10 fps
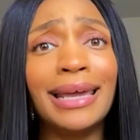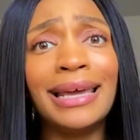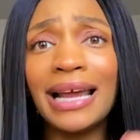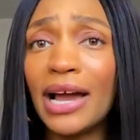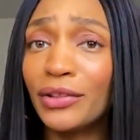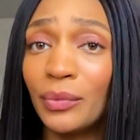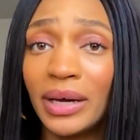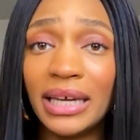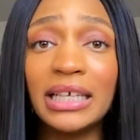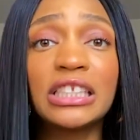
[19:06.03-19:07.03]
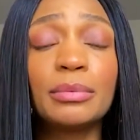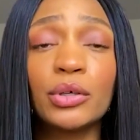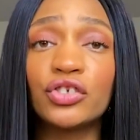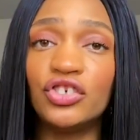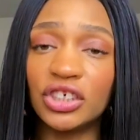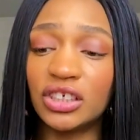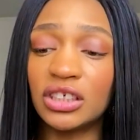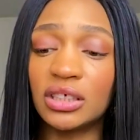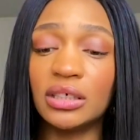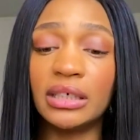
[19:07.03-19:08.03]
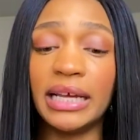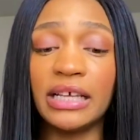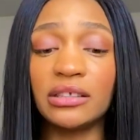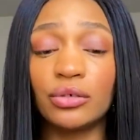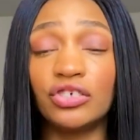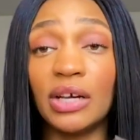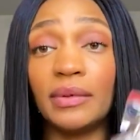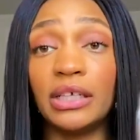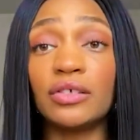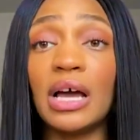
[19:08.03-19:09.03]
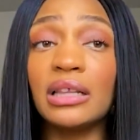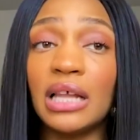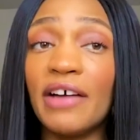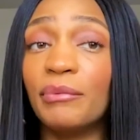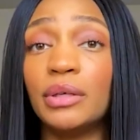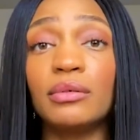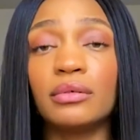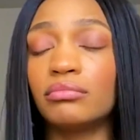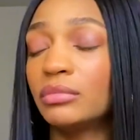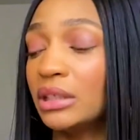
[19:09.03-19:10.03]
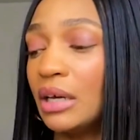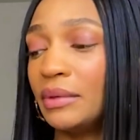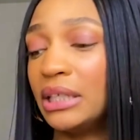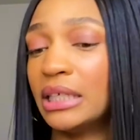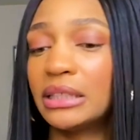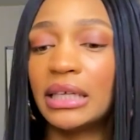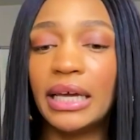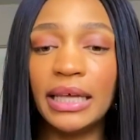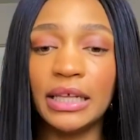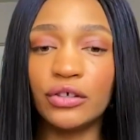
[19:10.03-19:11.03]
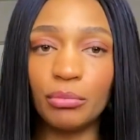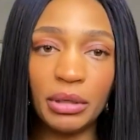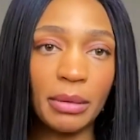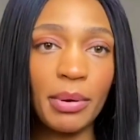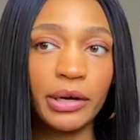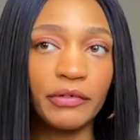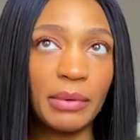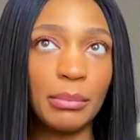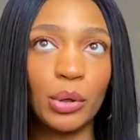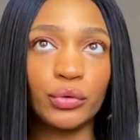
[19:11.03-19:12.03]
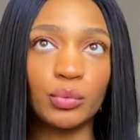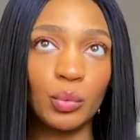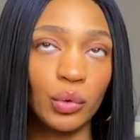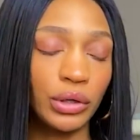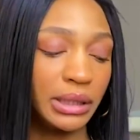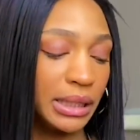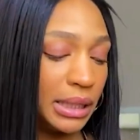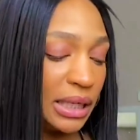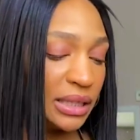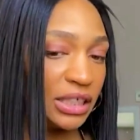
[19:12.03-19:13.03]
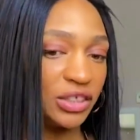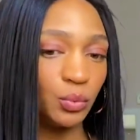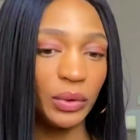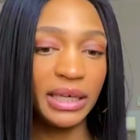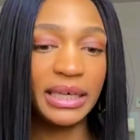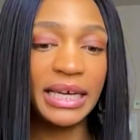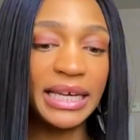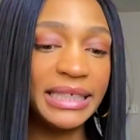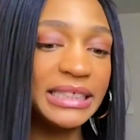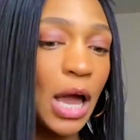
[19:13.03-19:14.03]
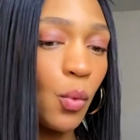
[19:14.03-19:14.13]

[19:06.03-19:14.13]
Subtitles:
And either way, it smells just as good and it has longevity. So I've been loving this. This will be a part of my most worn this week as